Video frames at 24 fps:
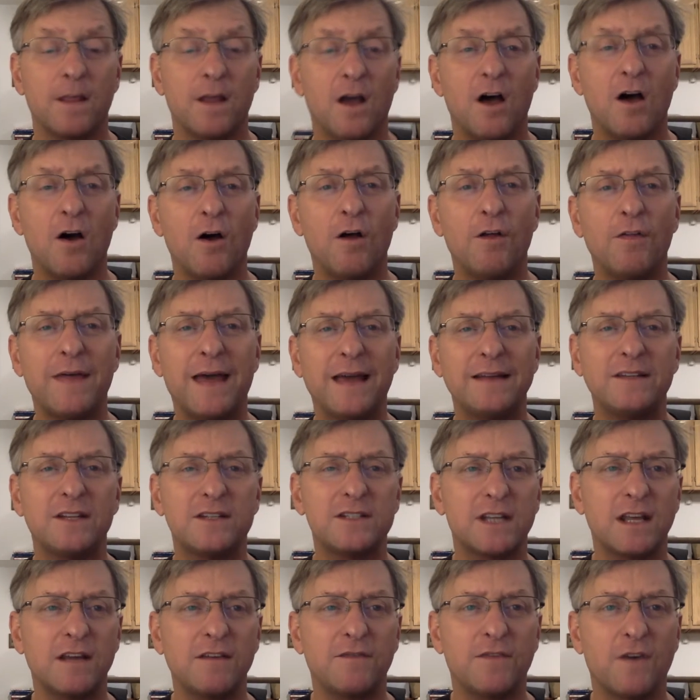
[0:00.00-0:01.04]
all that to
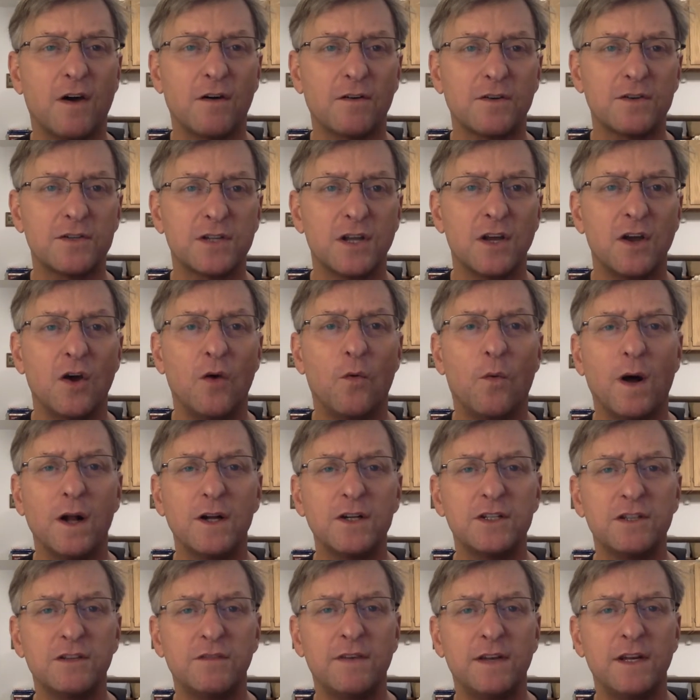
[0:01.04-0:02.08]
say, folks,
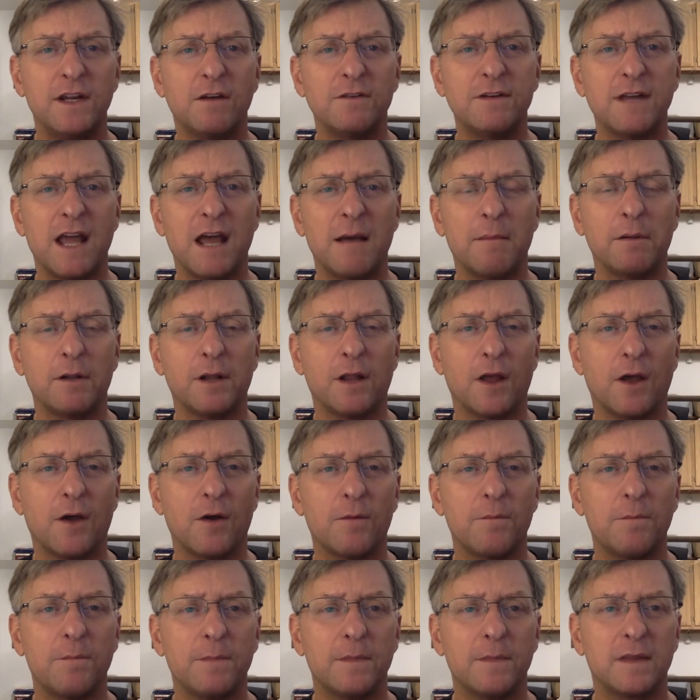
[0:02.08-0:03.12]
watch the video down
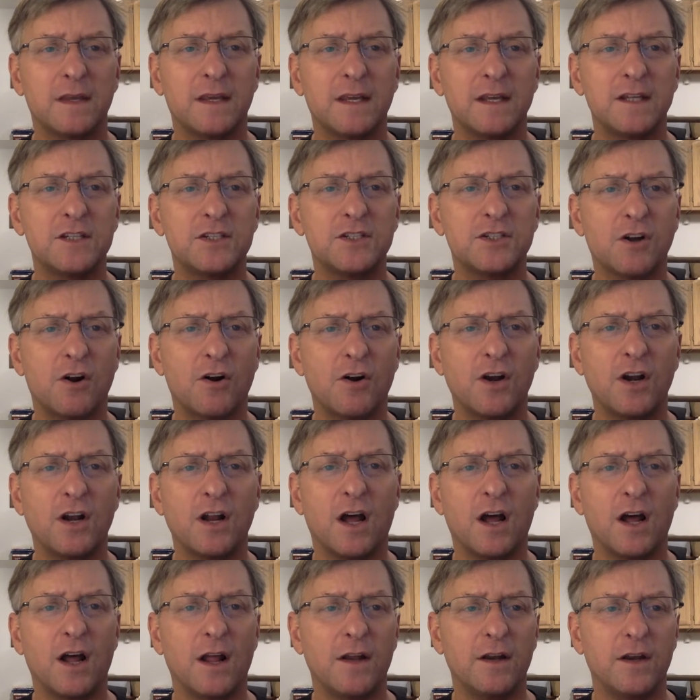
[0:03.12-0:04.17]
below. Get started
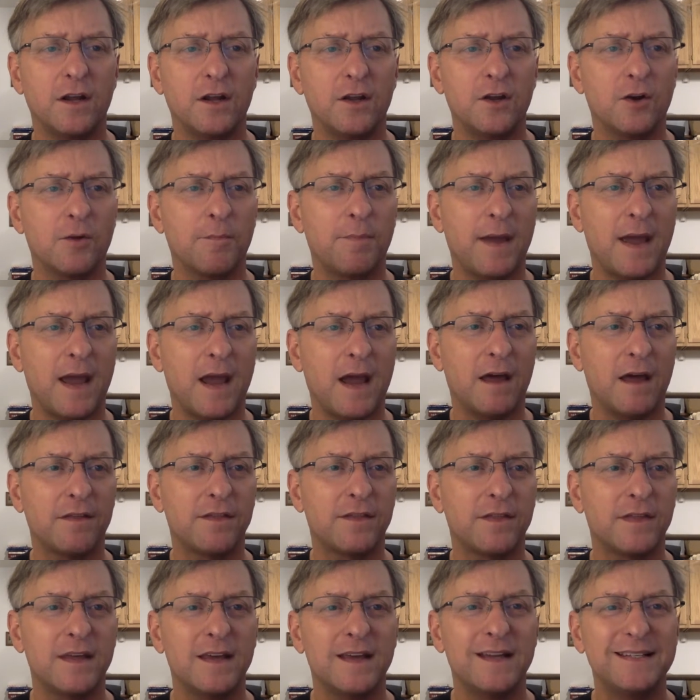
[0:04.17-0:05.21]
on your
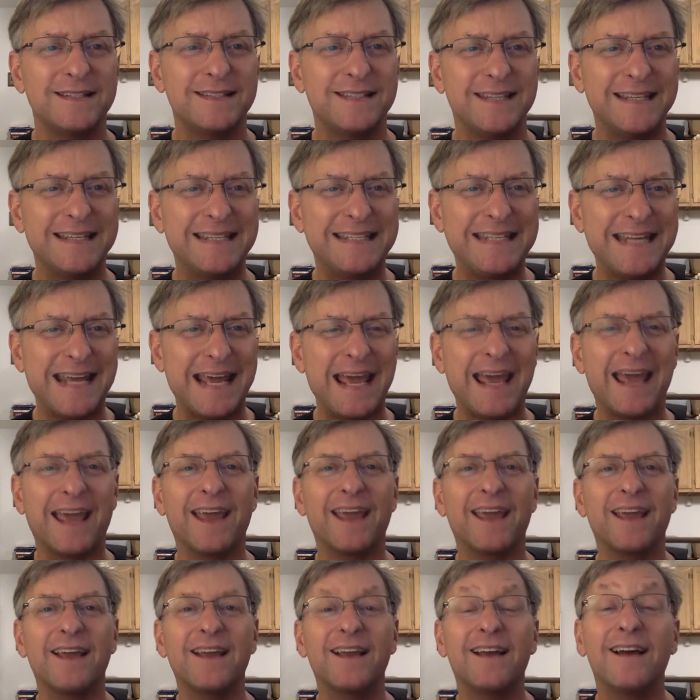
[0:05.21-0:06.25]
path
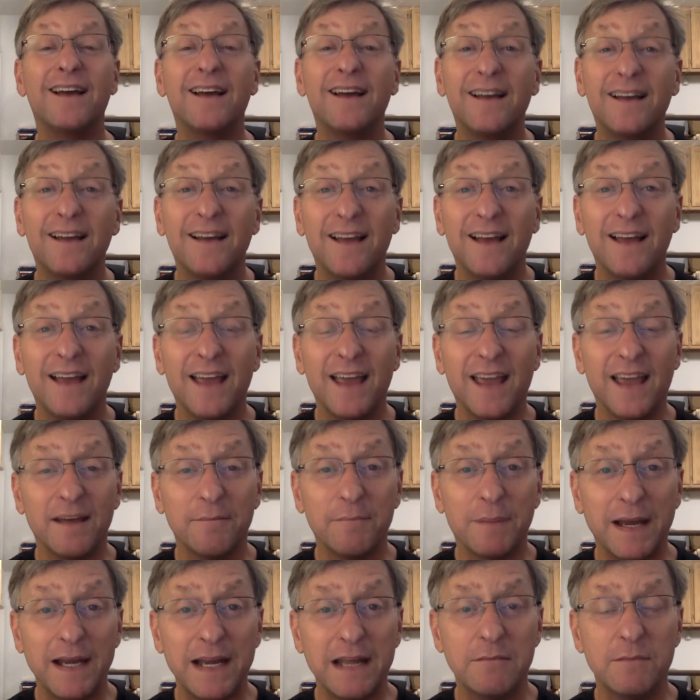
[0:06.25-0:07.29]
today. And
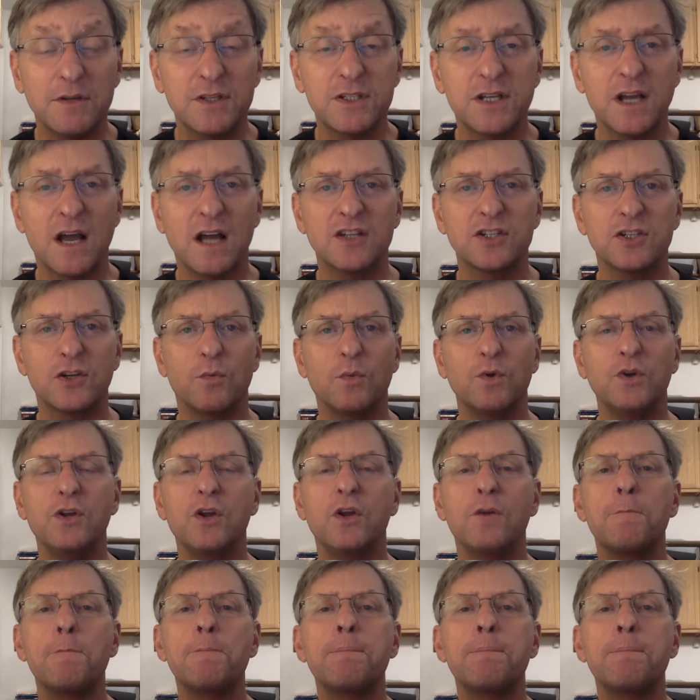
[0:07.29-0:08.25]
my name is Scott. So when you